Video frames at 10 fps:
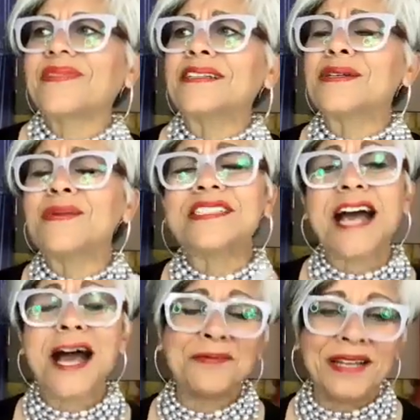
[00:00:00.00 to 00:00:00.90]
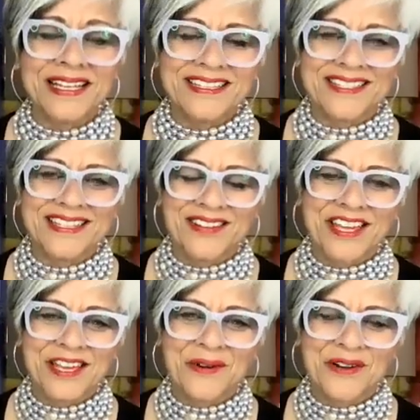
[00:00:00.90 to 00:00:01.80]
So what's happening in The Secret
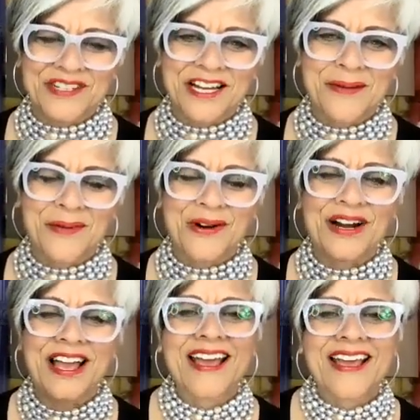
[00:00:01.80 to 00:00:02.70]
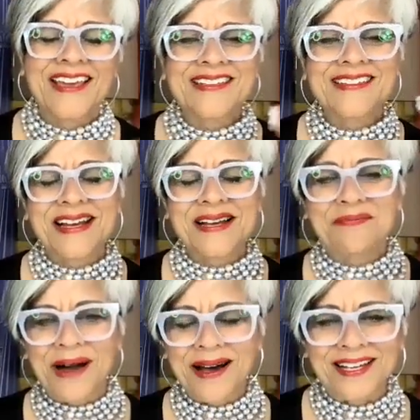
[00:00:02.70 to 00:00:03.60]
Keeper of Jaipur is that
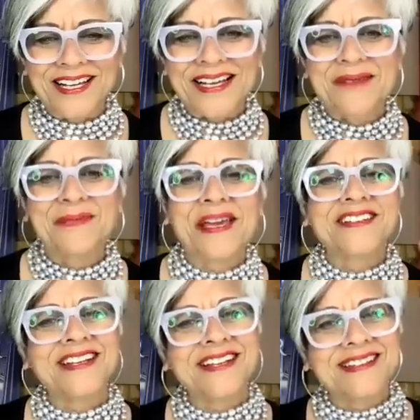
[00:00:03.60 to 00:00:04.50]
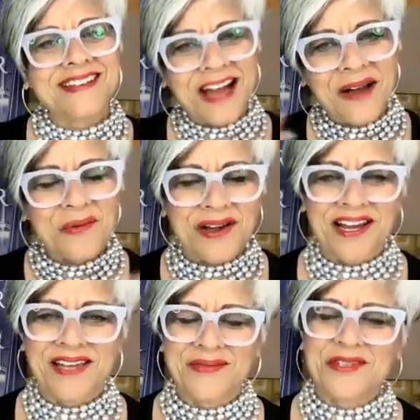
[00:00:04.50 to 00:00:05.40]
Malik, because she does not want
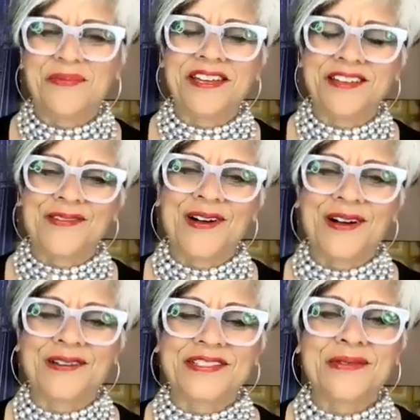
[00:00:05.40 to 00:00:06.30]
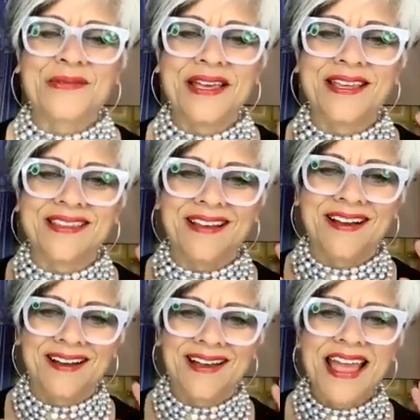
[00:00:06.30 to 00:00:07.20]
him to be involved with
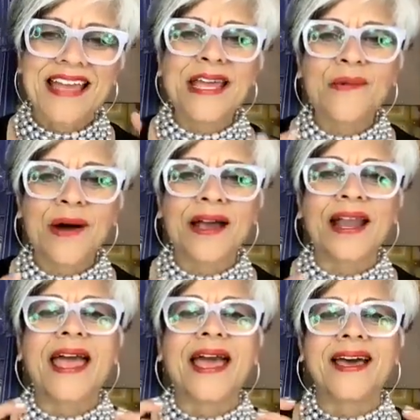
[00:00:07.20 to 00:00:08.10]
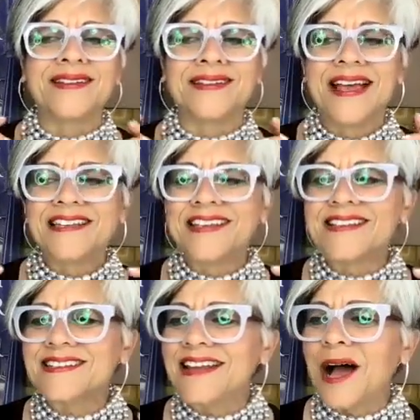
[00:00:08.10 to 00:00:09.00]
anyone, and she
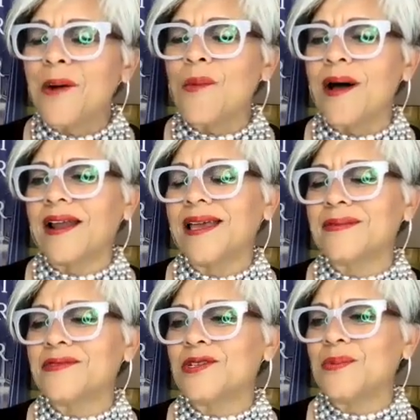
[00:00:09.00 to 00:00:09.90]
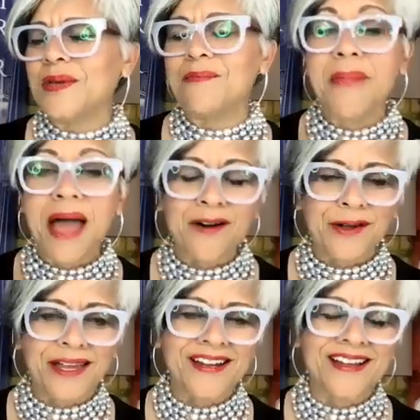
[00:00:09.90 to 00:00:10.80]
does not want him to be
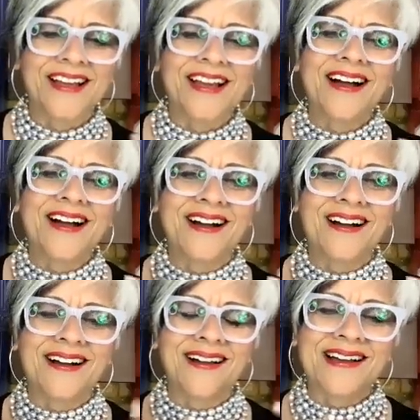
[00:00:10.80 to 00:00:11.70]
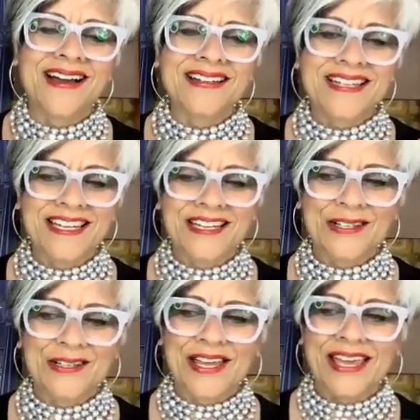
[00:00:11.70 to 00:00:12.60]
married
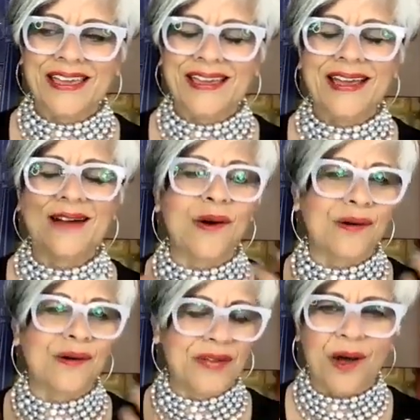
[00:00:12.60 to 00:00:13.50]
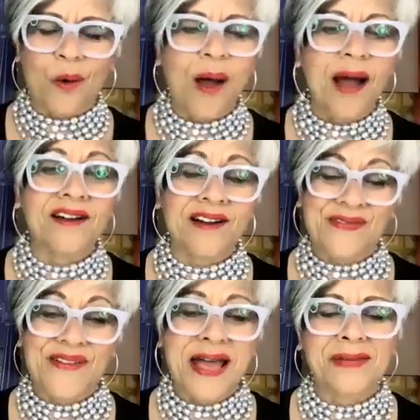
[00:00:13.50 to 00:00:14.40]
until he, acquire a
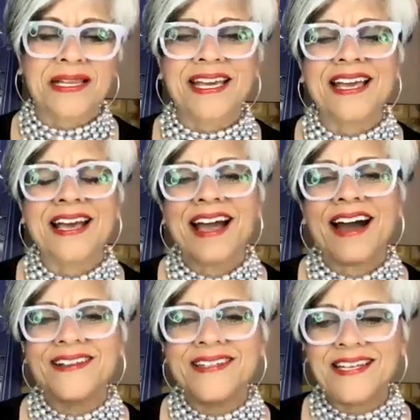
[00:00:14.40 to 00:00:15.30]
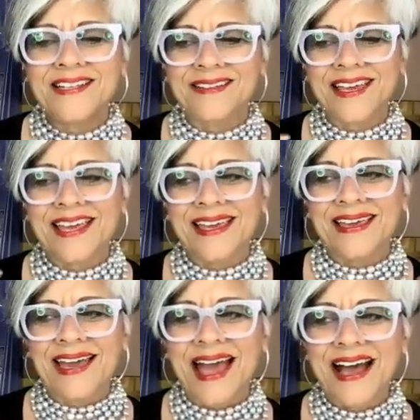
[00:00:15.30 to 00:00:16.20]
family until
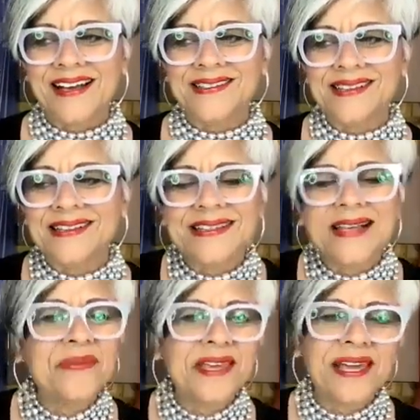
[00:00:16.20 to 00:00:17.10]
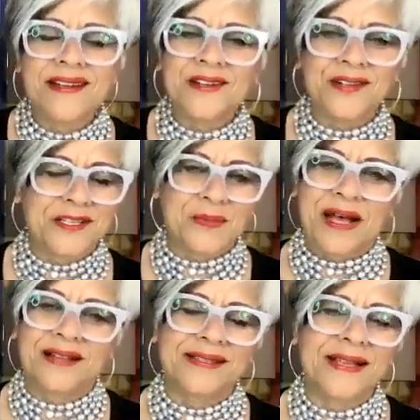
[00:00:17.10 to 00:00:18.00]
he has something under his
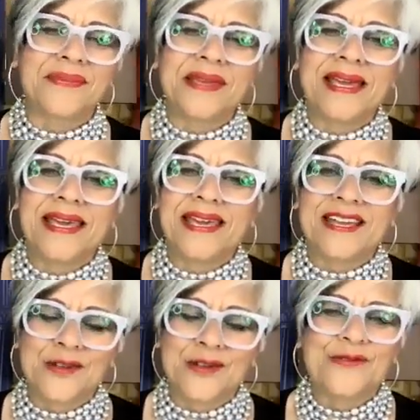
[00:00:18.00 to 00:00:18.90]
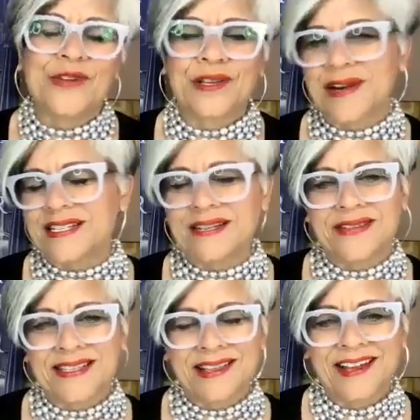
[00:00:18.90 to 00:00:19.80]
belt, something he can do for the rest of
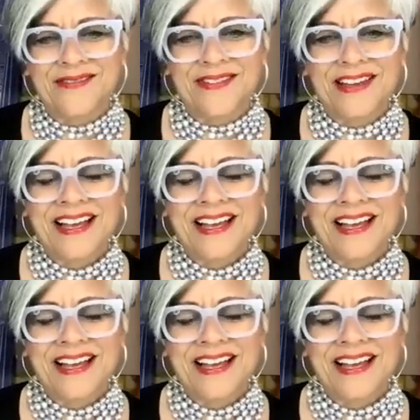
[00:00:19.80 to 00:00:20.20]
his life.